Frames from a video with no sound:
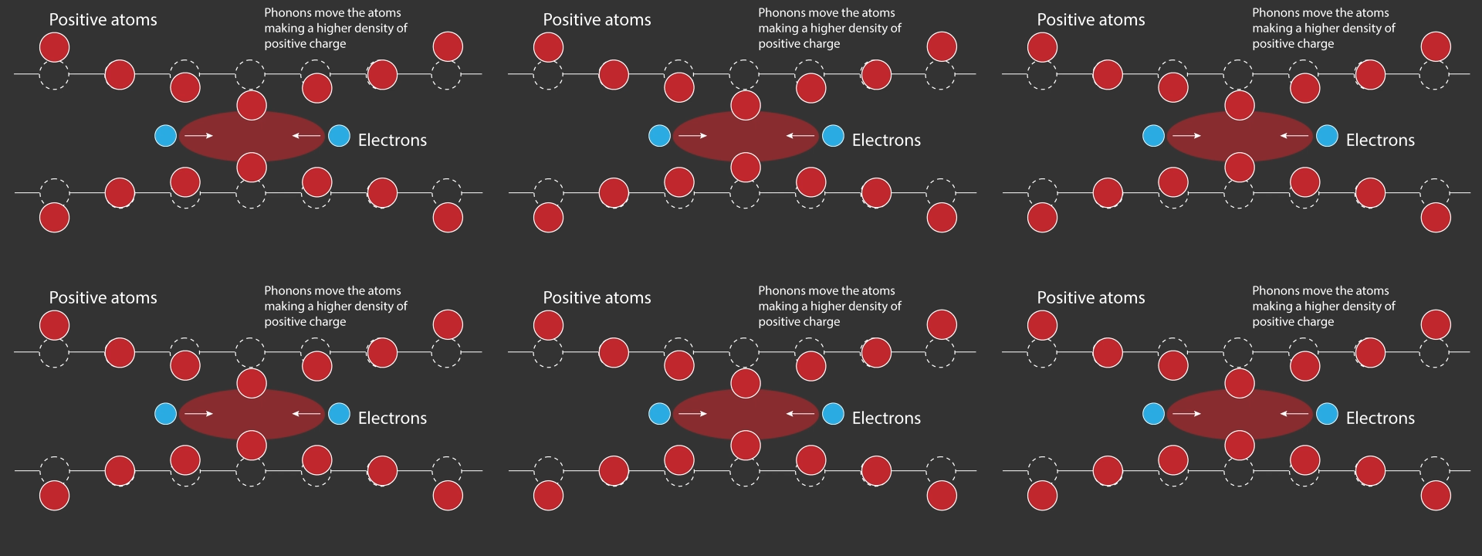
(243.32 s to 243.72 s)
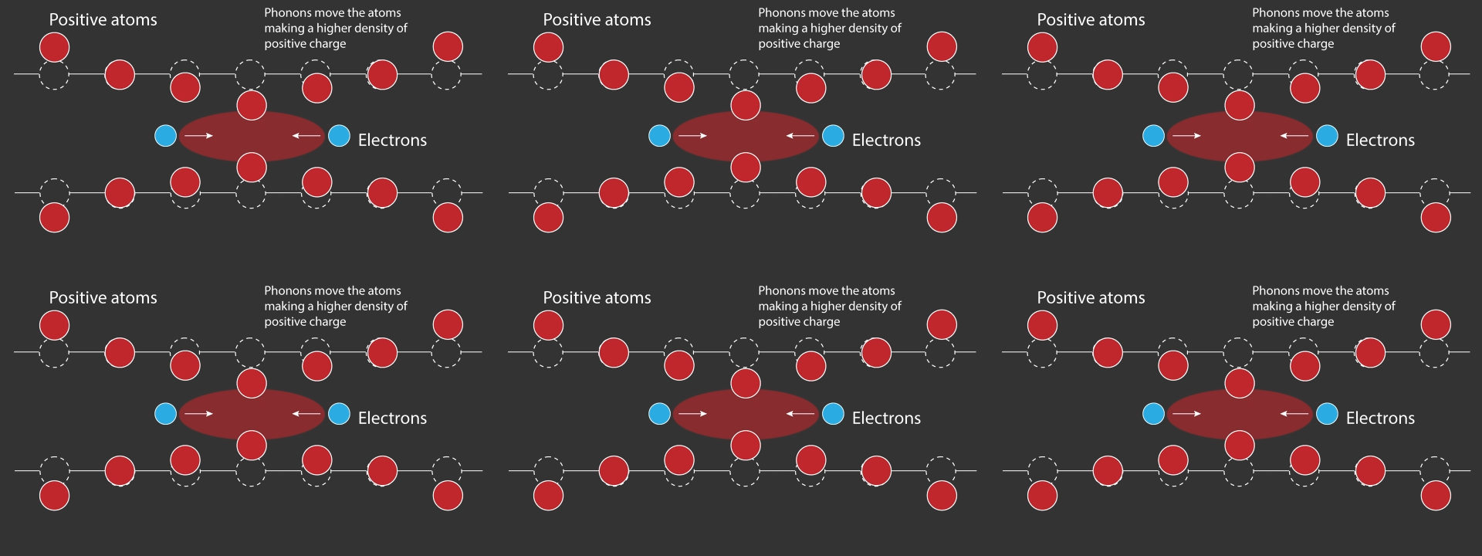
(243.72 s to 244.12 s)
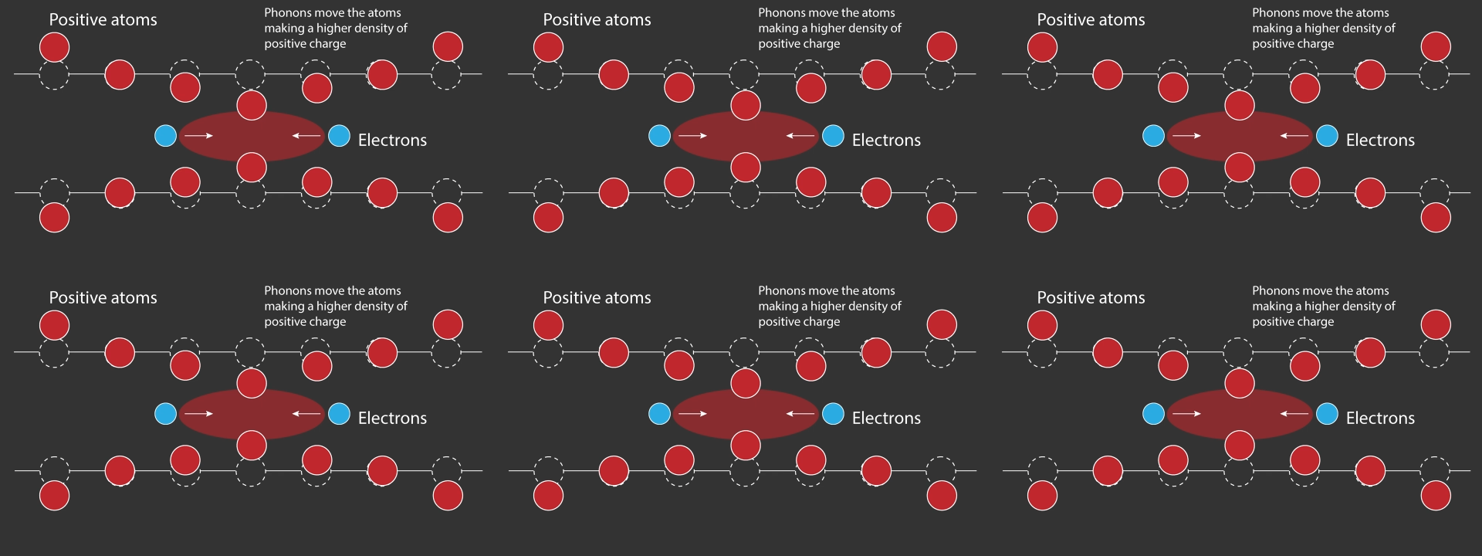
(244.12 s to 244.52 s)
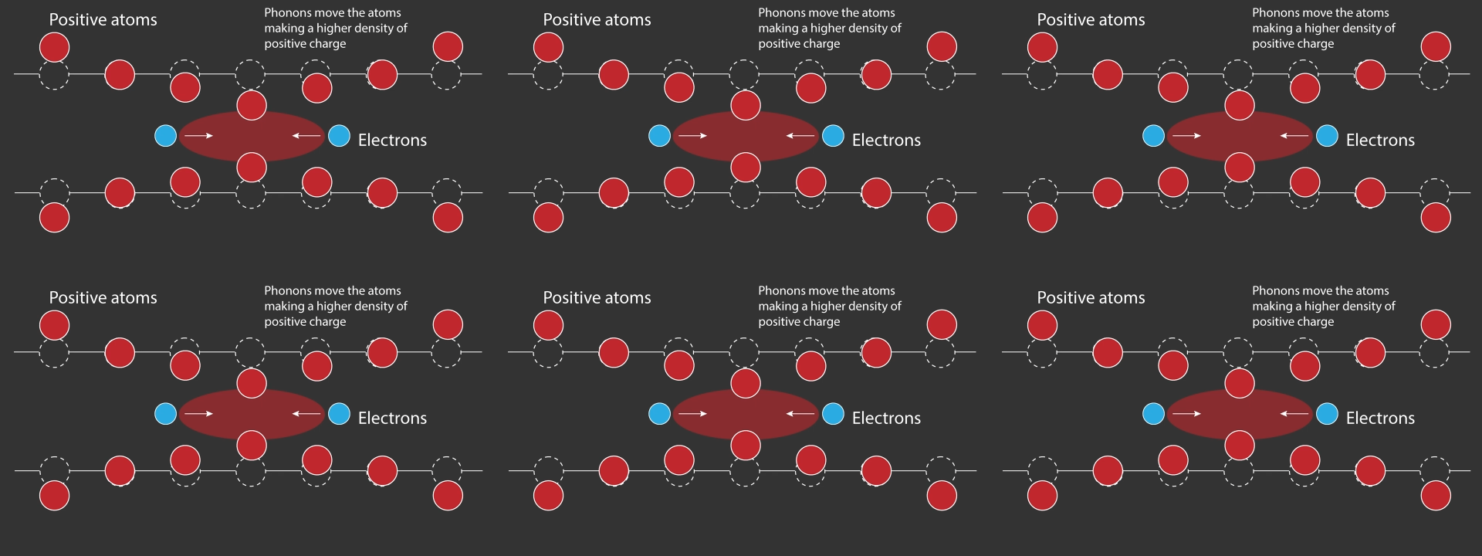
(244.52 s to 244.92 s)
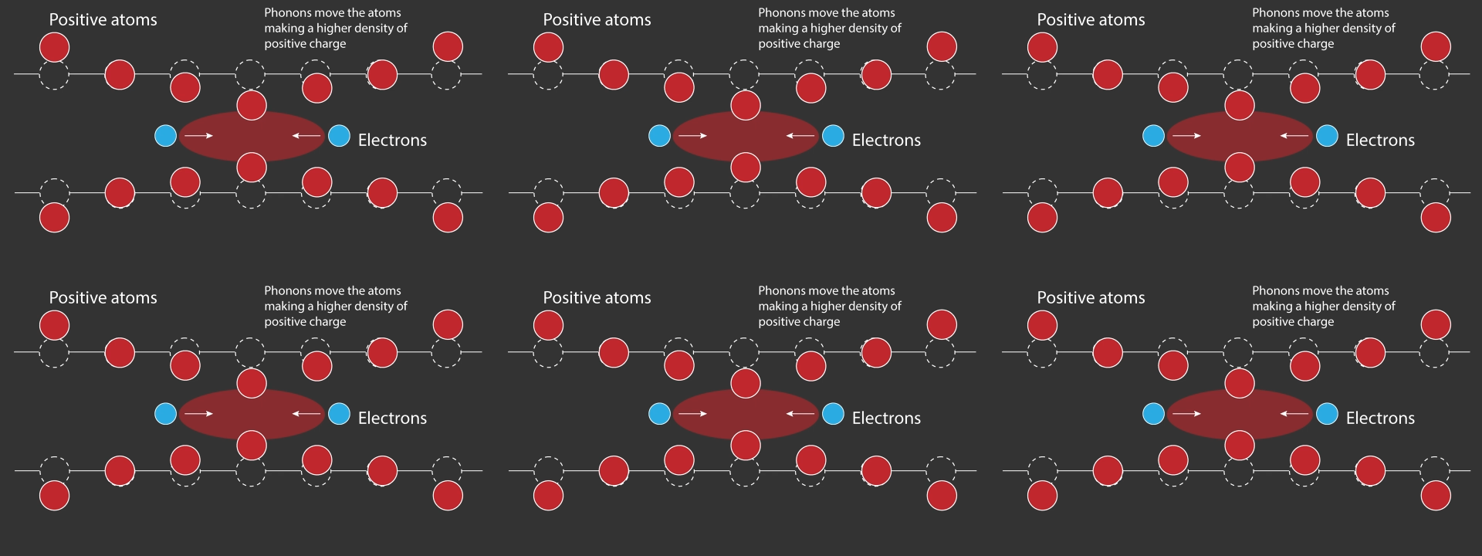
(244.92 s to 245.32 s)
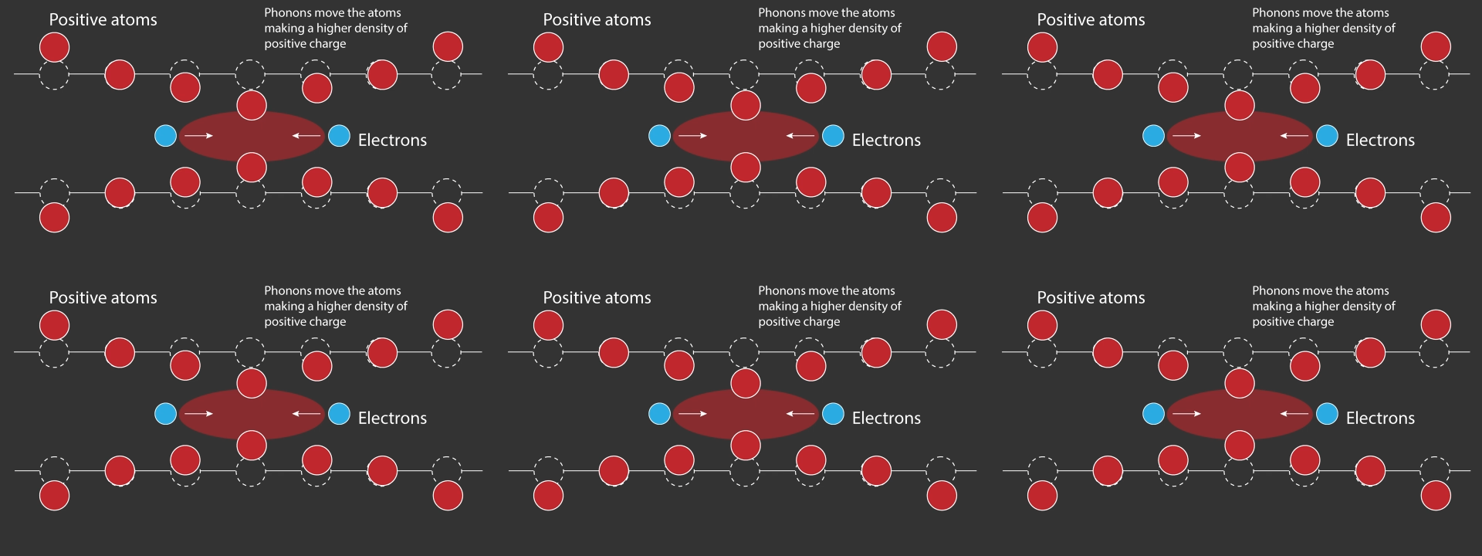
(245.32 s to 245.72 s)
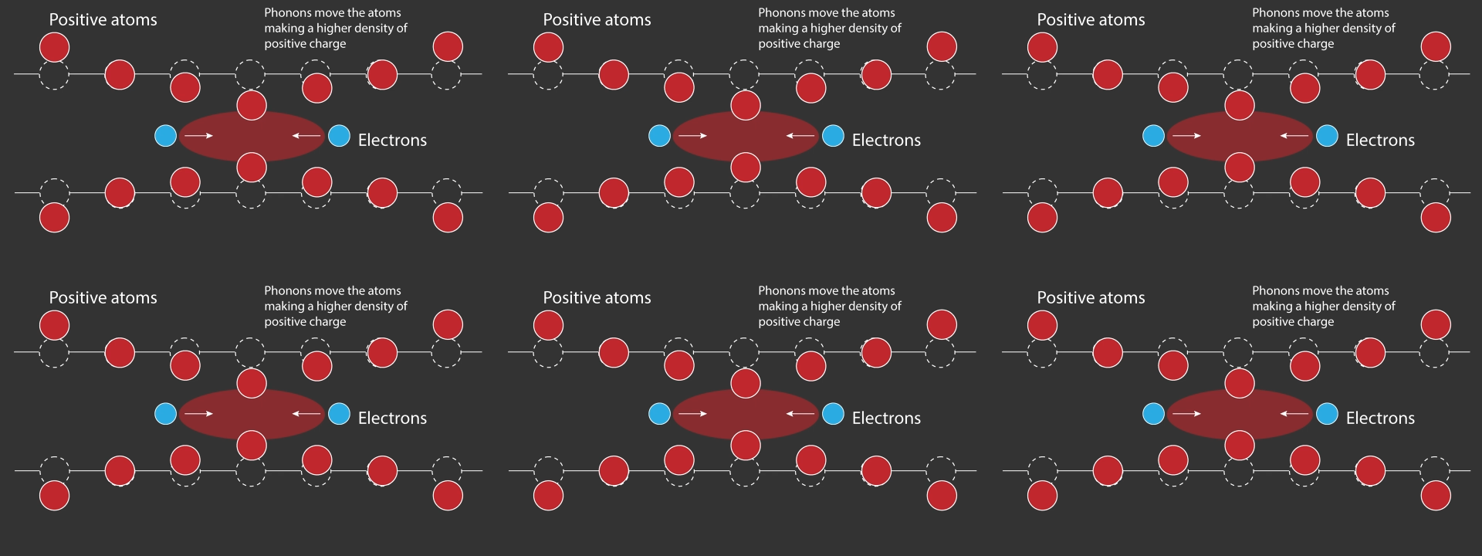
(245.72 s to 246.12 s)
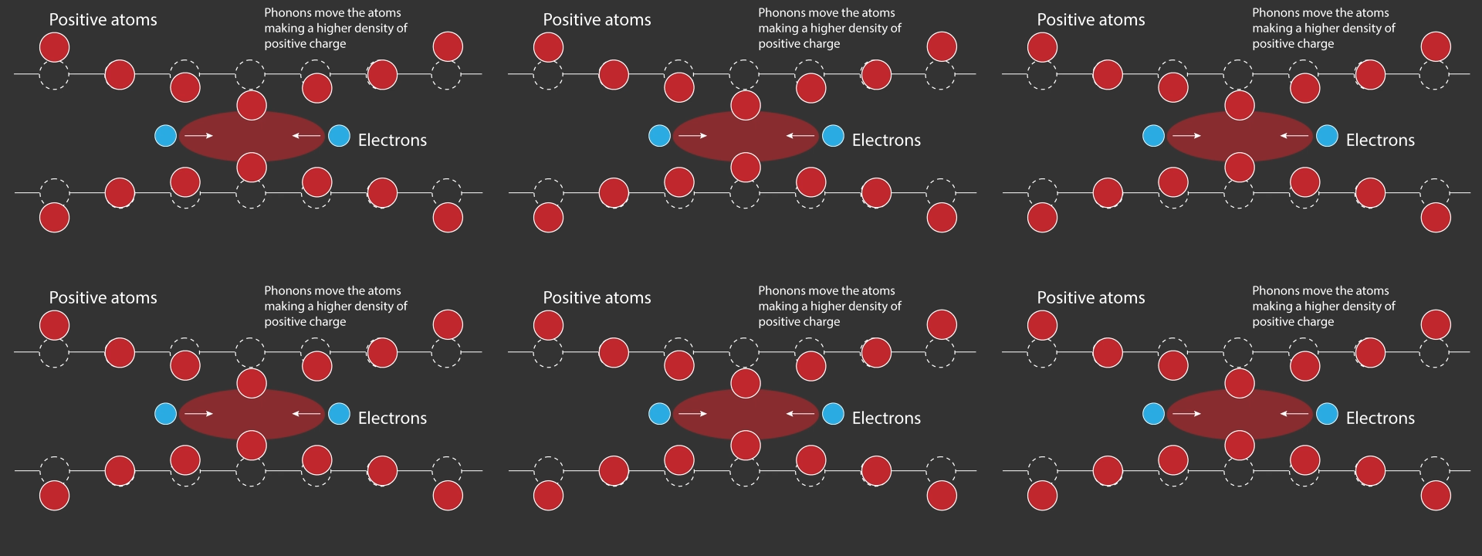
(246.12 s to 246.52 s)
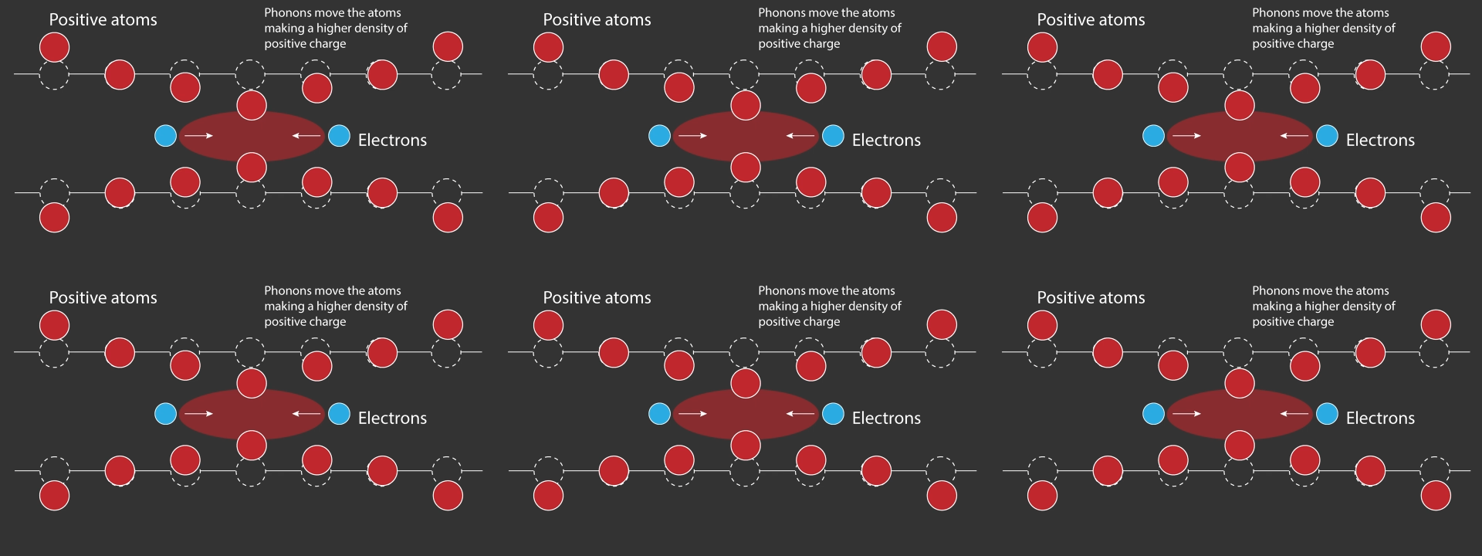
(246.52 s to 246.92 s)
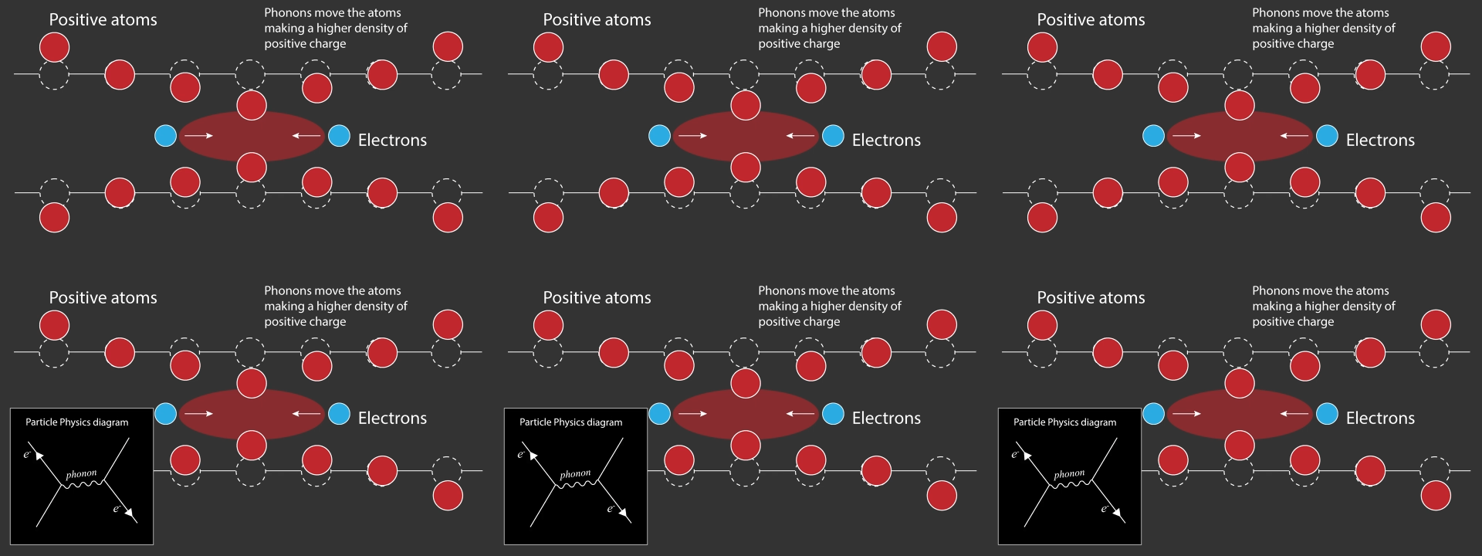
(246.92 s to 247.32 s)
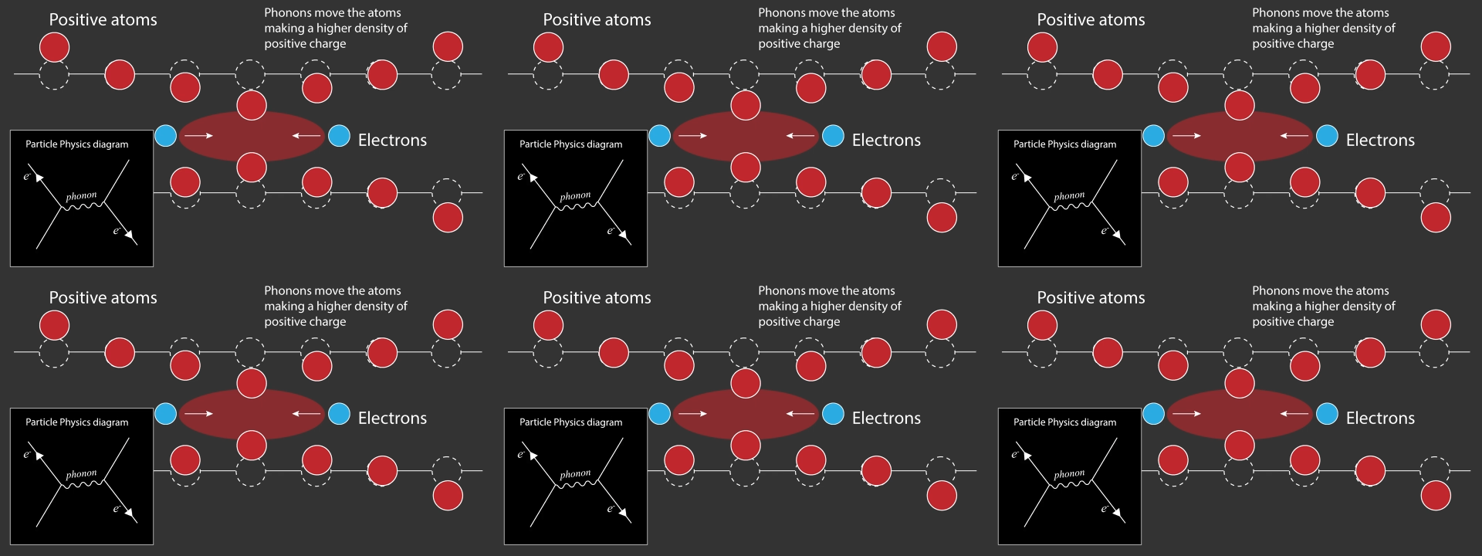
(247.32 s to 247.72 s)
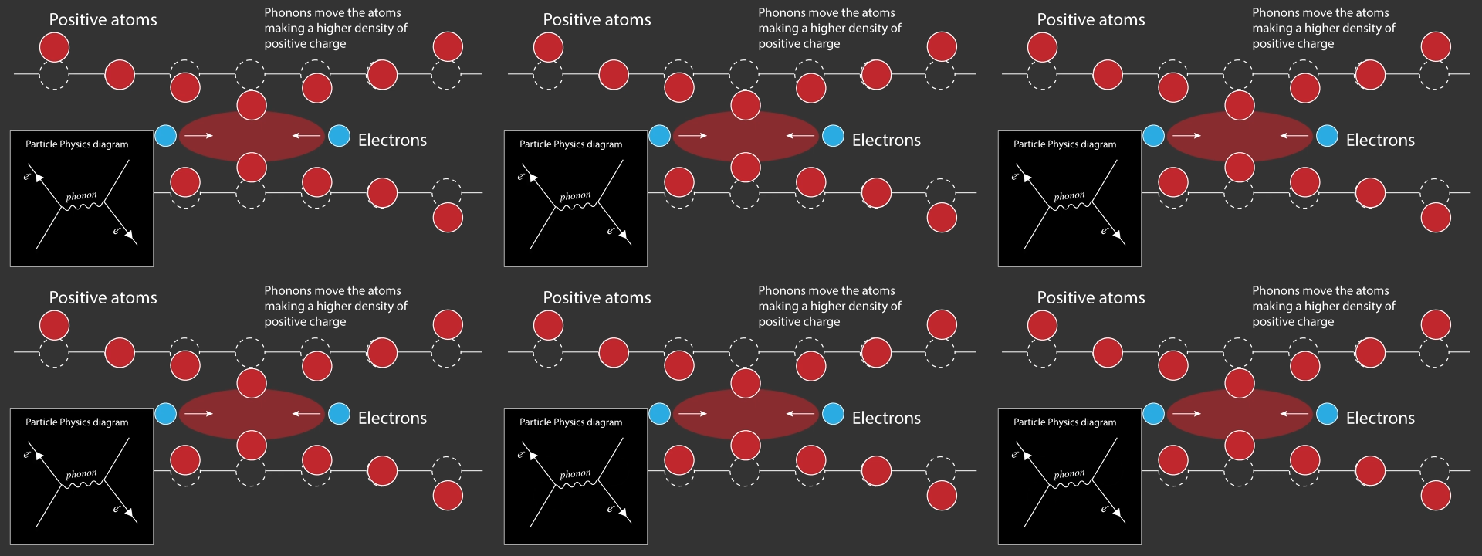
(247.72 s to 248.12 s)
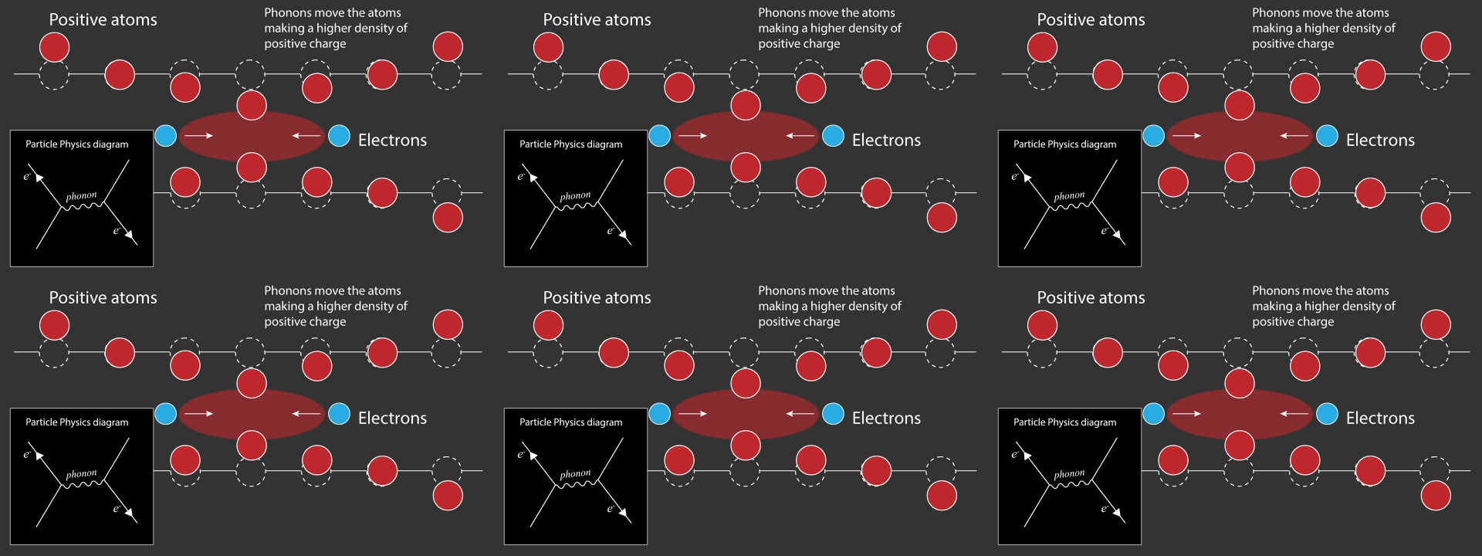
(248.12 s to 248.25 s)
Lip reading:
Nobody's mouth can be seen.